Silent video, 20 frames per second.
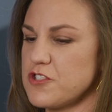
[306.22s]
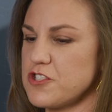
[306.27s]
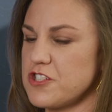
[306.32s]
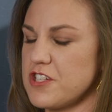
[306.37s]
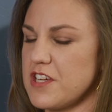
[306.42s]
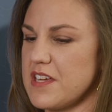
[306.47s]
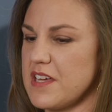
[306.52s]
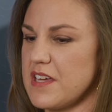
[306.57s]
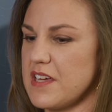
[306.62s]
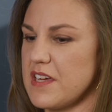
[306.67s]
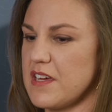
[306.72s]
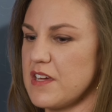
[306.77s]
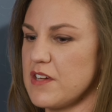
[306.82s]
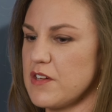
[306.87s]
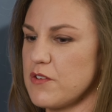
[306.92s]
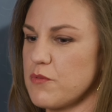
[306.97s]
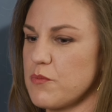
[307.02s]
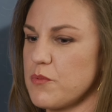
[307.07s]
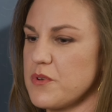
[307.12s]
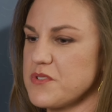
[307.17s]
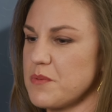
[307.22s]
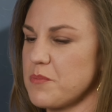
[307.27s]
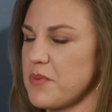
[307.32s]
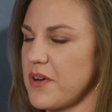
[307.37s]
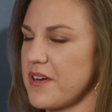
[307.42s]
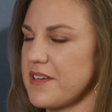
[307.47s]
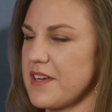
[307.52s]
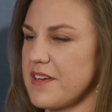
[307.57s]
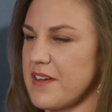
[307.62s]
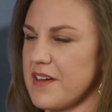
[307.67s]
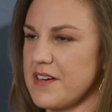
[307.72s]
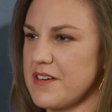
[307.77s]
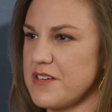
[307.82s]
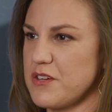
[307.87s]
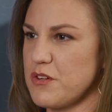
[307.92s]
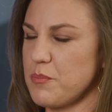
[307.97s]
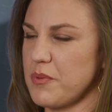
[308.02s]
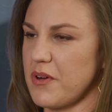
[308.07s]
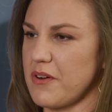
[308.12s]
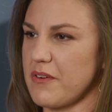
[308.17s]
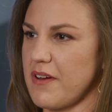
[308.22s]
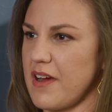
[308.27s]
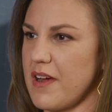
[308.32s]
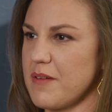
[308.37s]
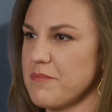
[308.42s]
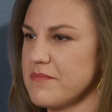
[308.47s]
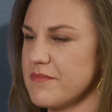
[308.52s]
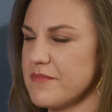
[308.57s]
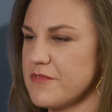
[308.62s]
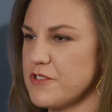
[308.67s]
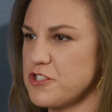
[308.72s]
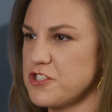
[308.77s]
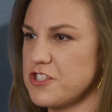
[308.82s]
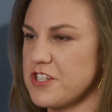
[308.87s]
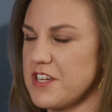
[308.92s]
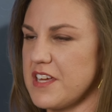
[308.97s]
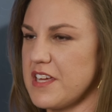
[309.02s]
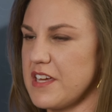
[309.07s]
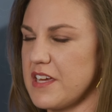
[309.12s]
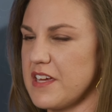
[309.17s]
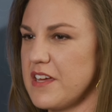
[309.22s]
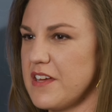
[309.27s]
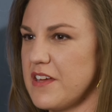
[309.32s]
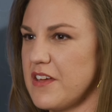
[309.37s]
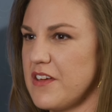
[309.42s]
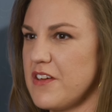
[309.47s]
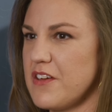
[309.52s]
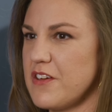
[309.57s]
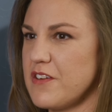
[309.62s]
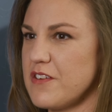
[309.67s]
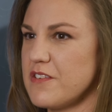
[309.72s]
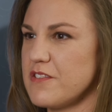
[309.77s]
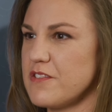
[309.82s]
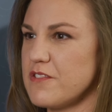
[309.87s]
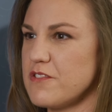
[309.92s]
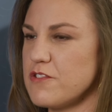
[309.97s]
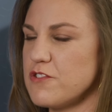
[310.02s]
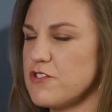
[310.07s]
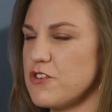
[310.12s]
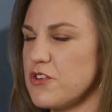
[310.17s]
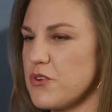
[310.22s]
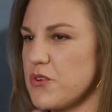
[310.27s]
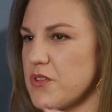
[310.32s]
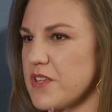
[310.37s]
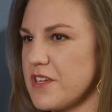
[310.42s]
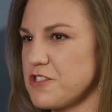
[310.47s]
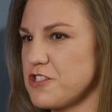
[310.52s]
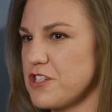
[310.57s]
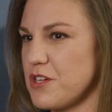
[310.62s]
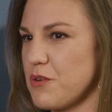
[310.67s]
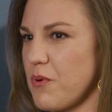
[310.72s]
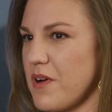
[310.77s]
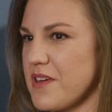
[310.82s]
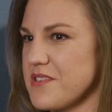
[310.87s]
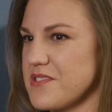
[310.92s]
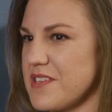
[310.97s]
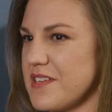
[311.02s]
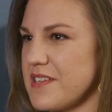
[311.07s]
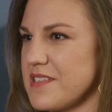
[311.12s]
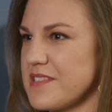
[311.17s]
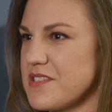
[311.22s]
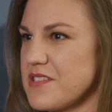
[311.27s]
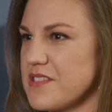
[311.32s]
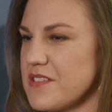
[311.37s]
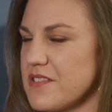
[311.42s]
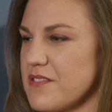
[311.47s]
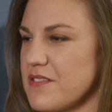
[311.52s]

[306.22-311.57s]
she was embarking on a new program. She knew that she wasn't